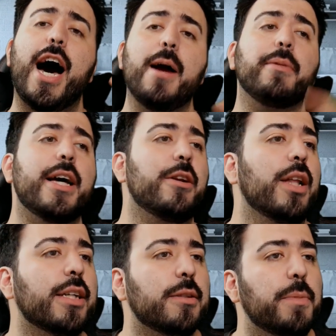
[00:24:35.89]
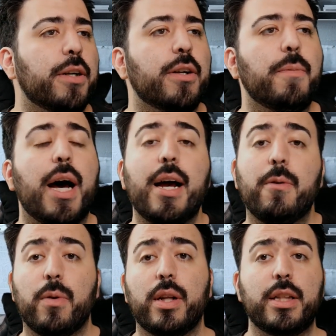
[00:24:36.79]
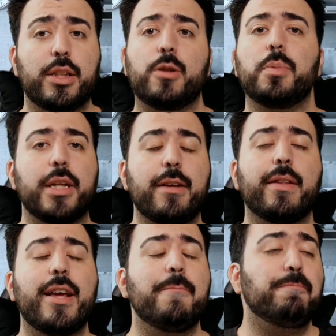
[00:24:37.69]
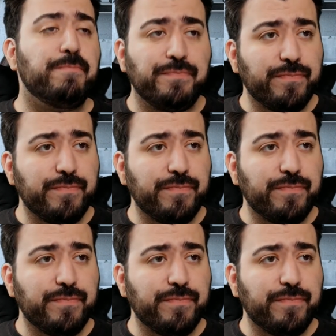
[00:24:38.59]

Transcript: I'm glad you liked it, Miriam. I really do believe that